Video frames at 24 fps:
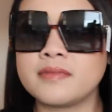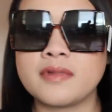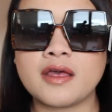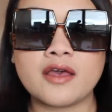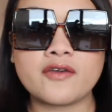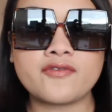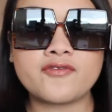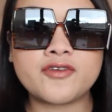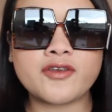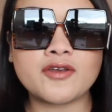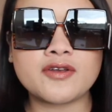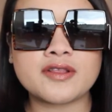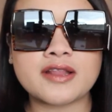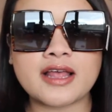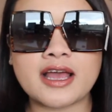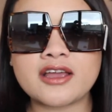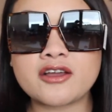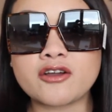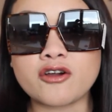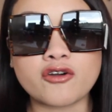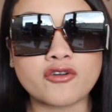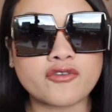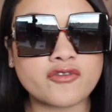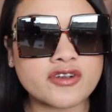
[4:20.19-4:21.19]
If you
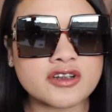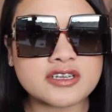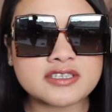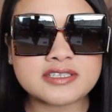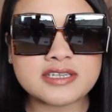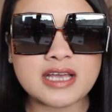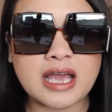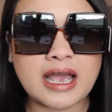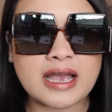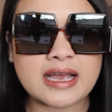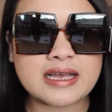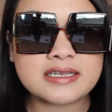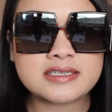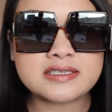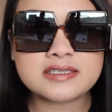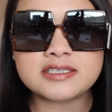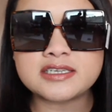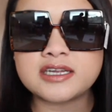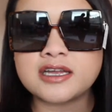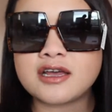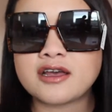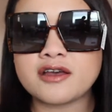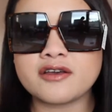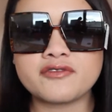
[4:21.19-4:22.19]
like
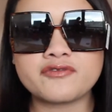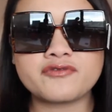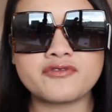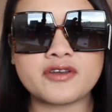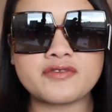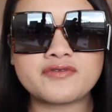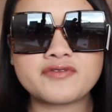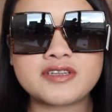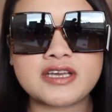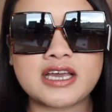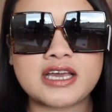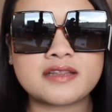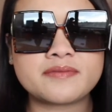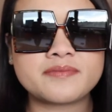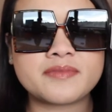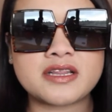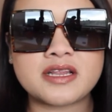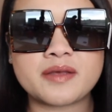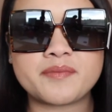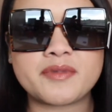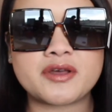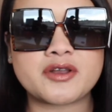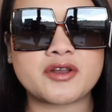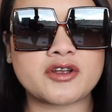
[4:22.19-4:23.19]
oversized, 58
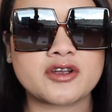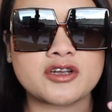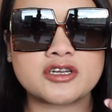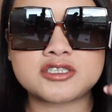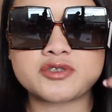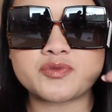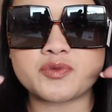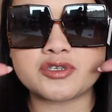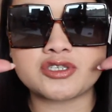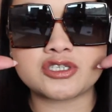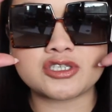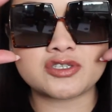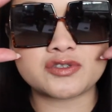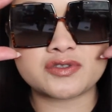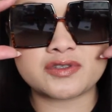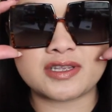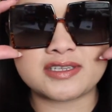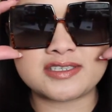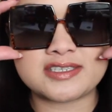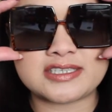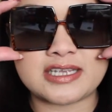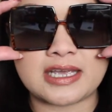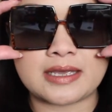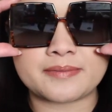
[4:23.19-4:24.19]
millimeters, which is the
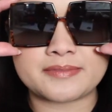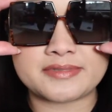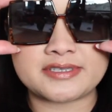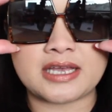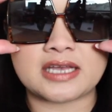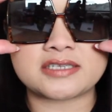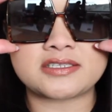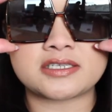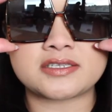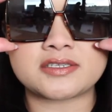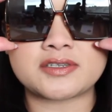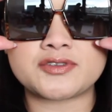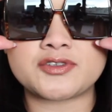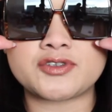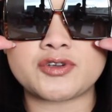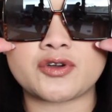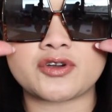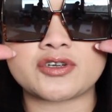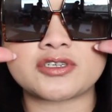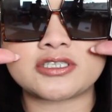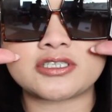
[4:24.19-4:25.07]
same size as a Dior